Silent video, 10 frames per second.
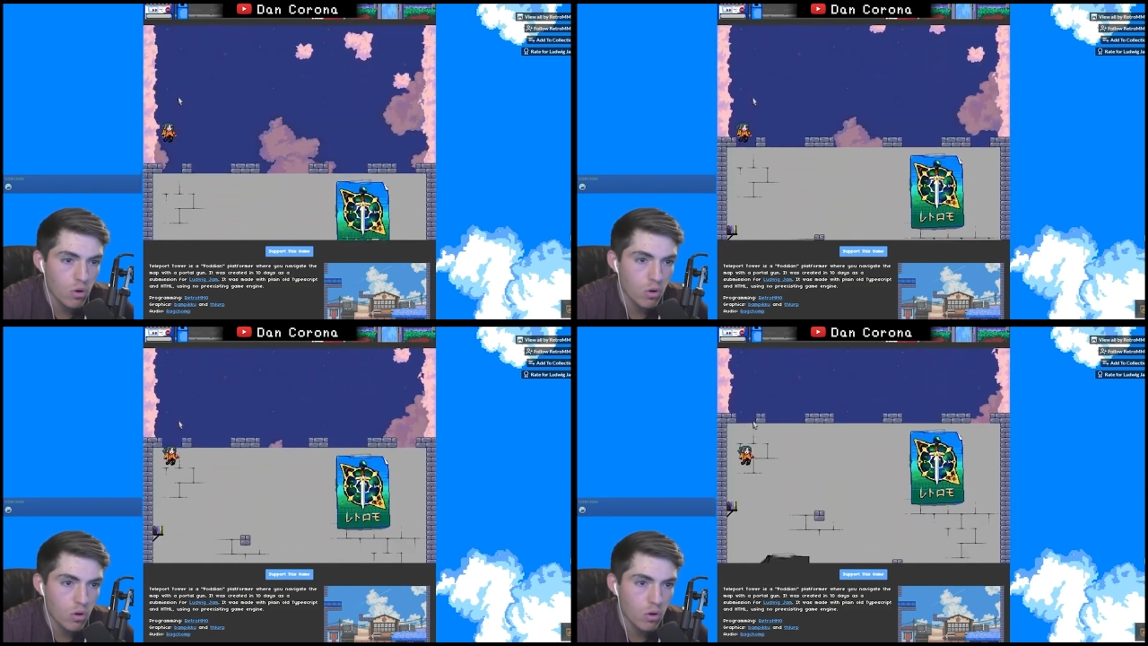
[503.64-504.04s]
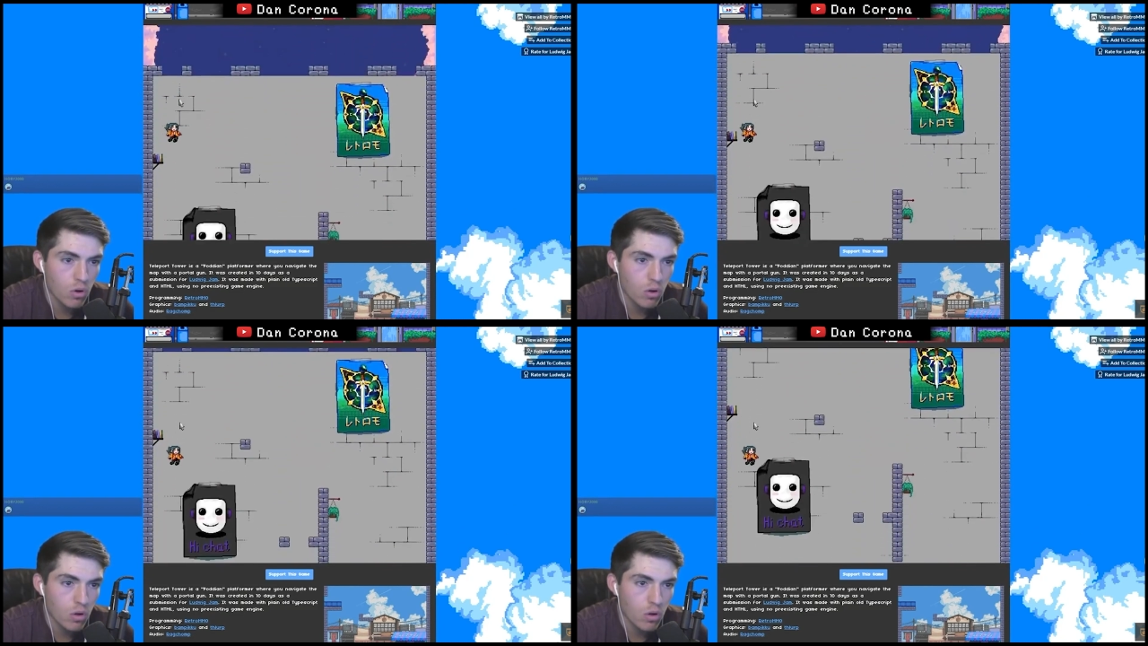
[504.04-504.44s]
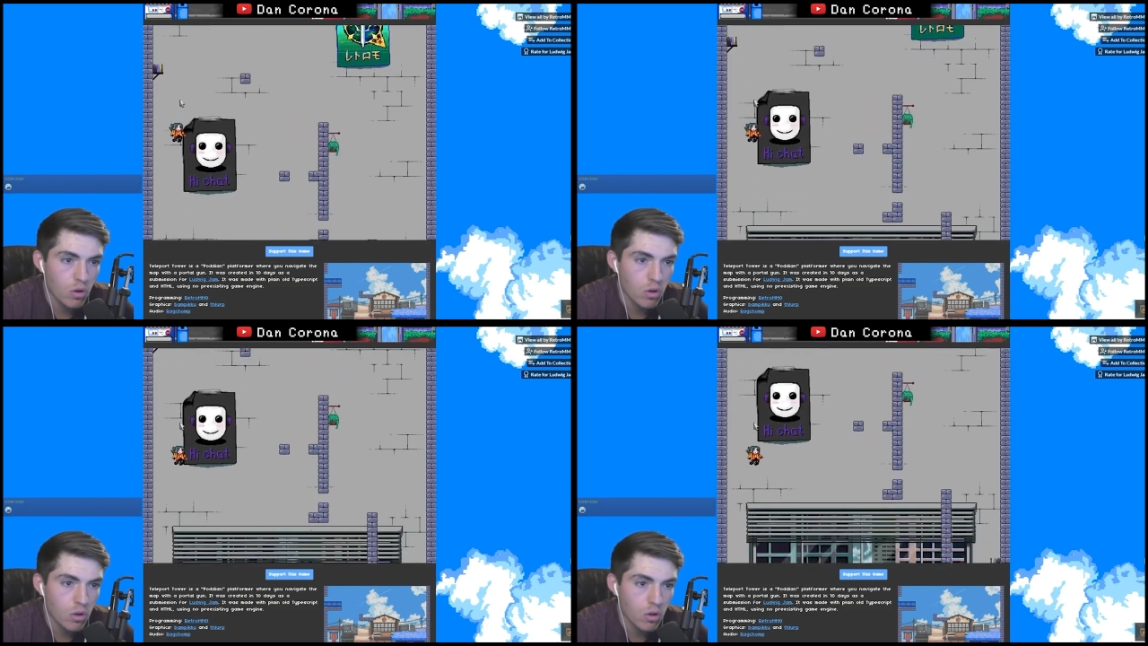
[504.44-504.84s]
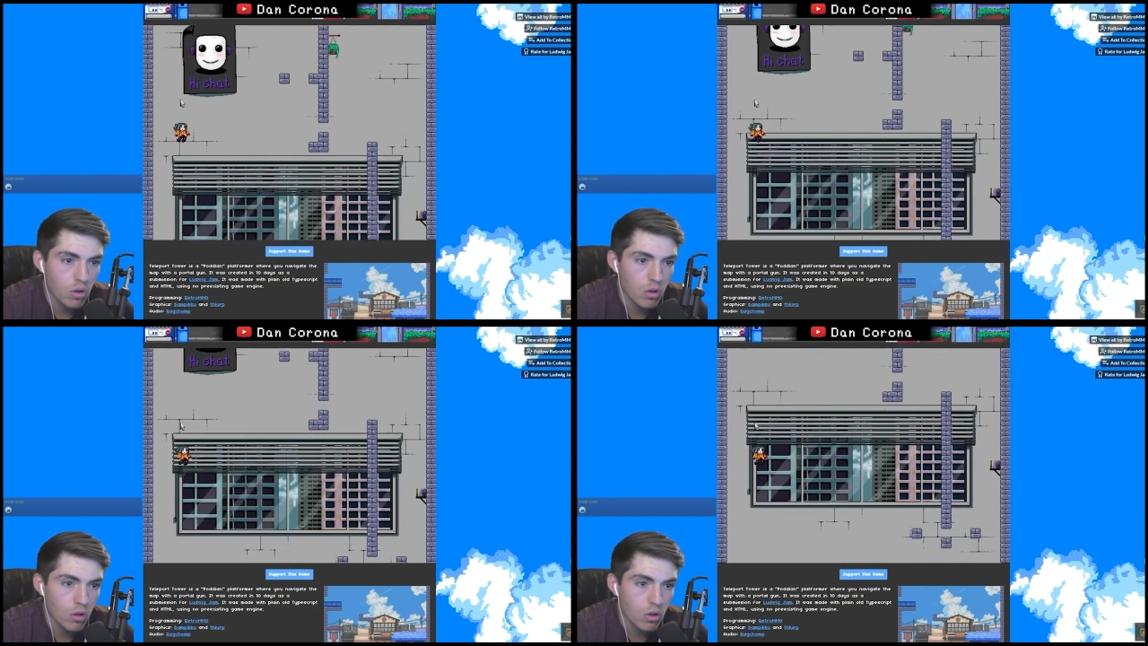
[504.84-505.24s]

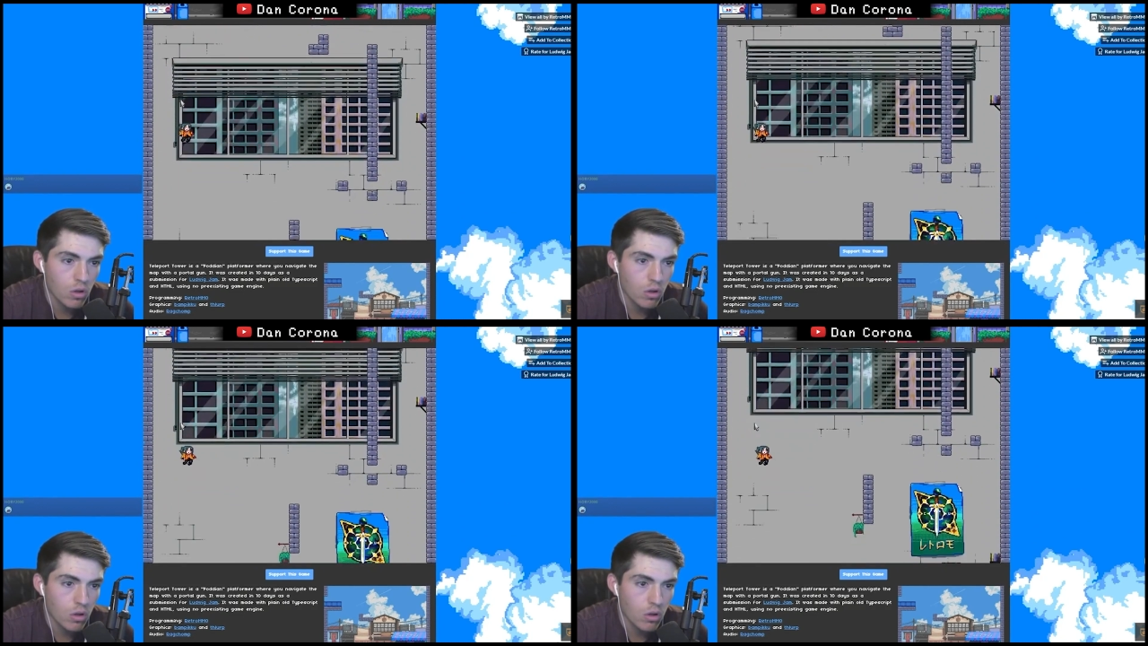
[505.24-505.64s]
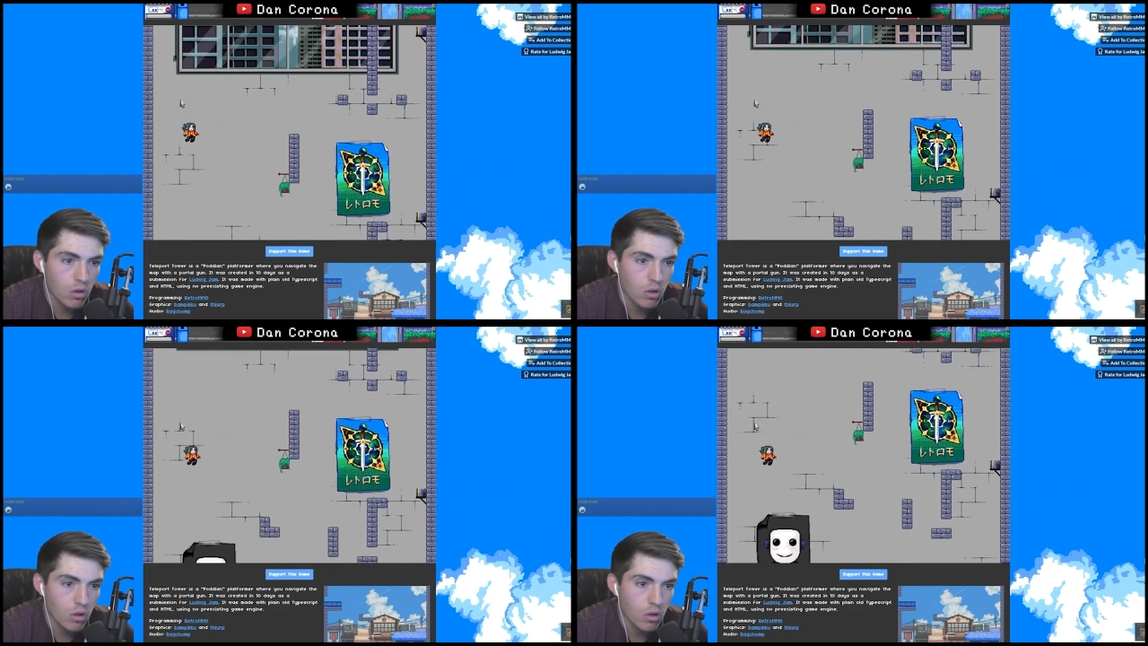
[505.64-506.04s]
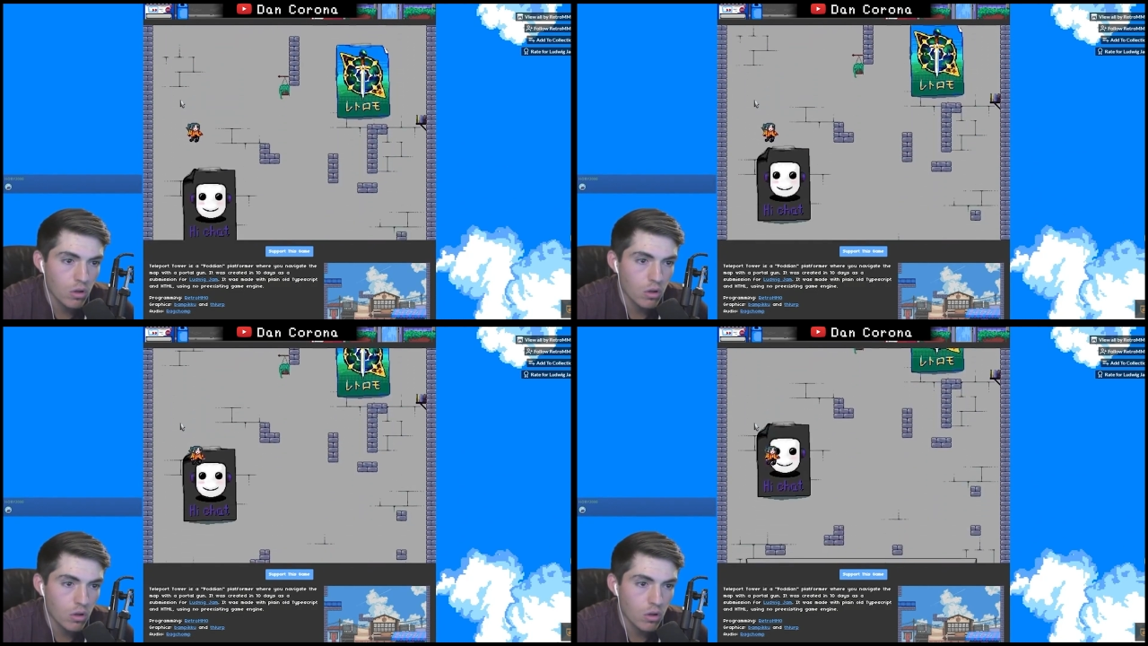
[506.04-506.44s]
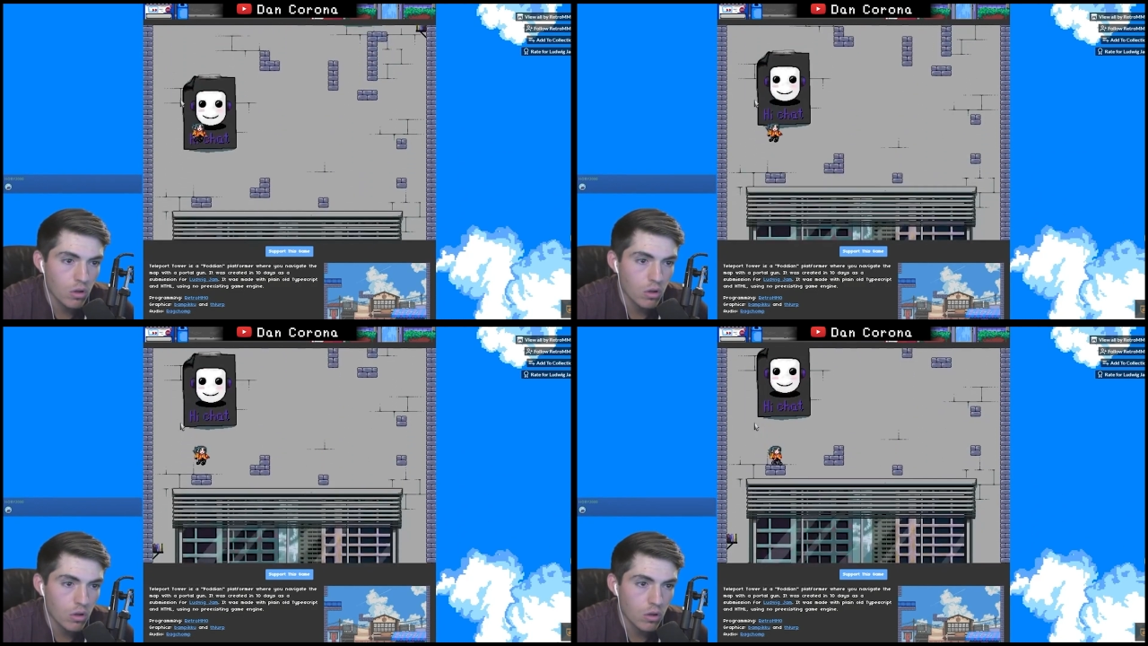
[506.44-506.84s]

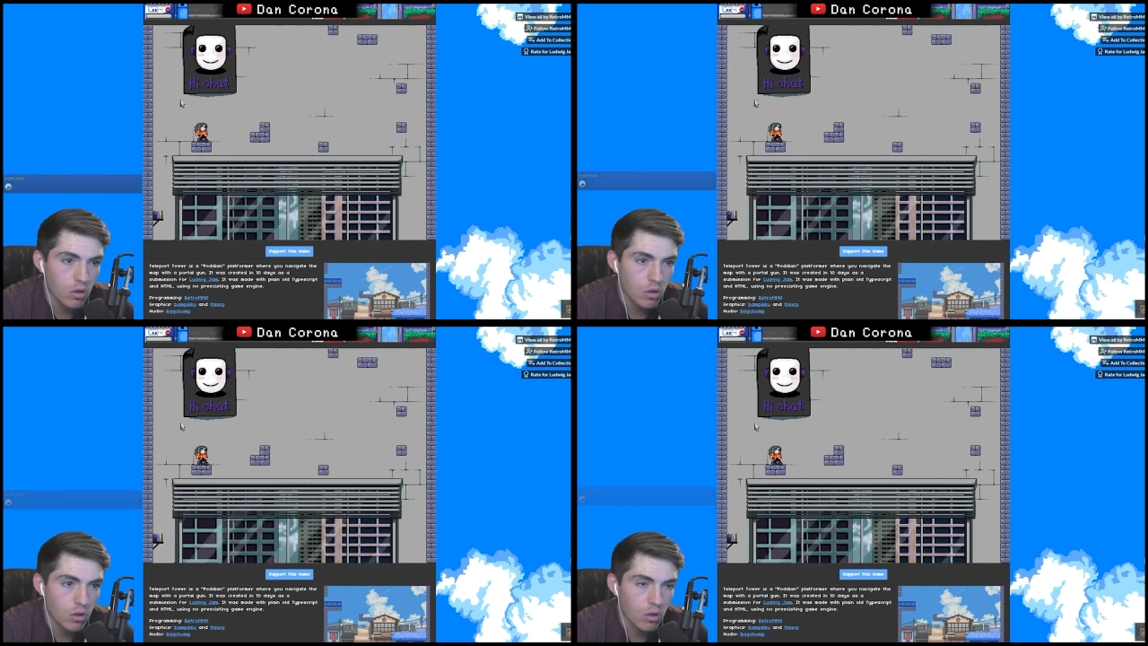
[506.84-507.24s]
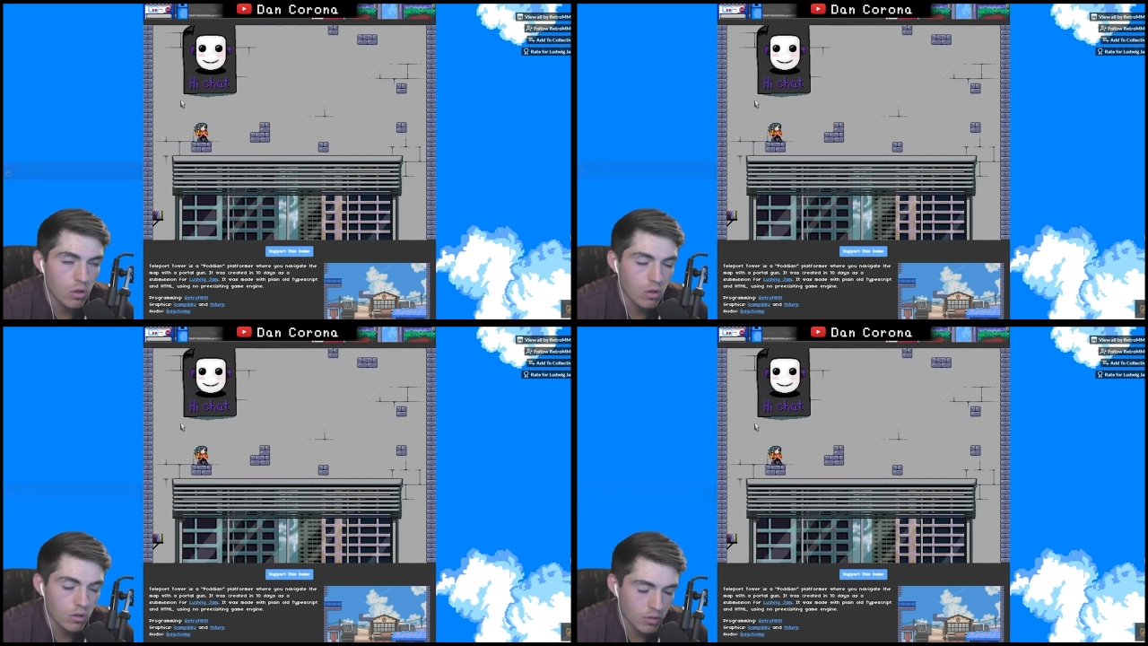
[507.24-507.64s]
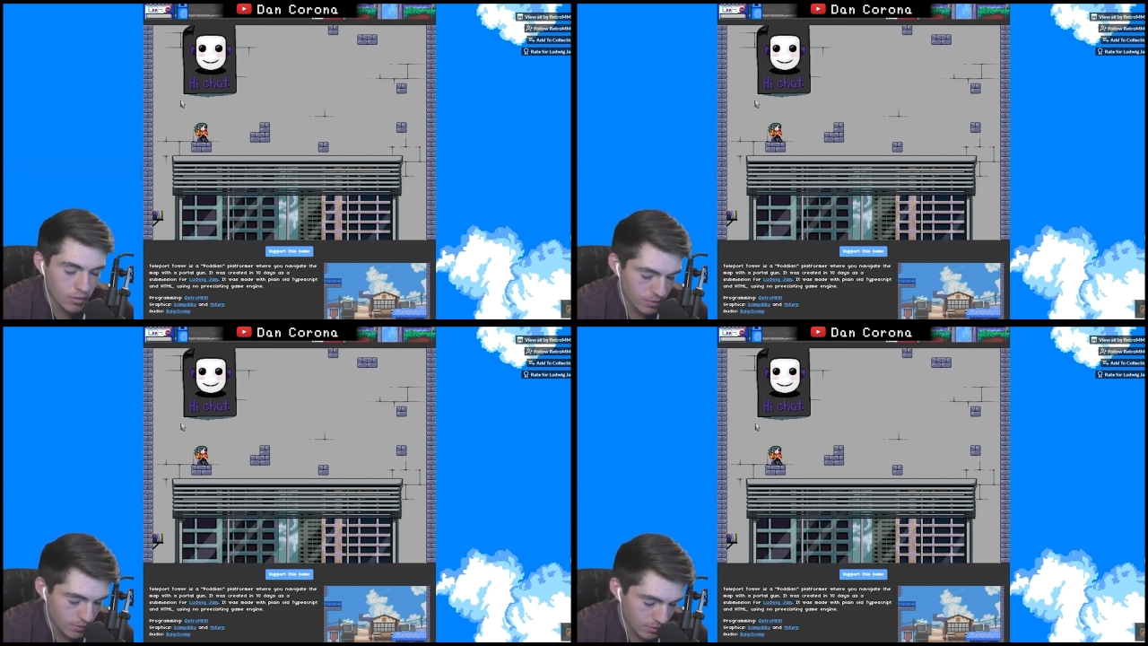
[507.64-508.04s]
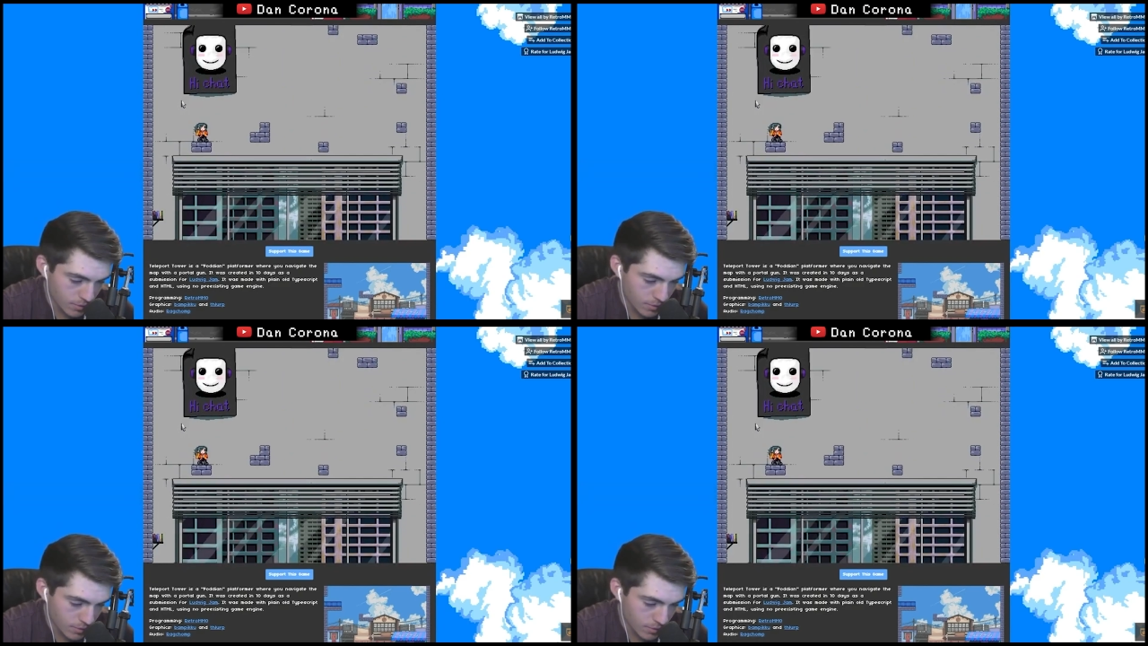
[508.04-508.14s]
No one is speaking in this clip.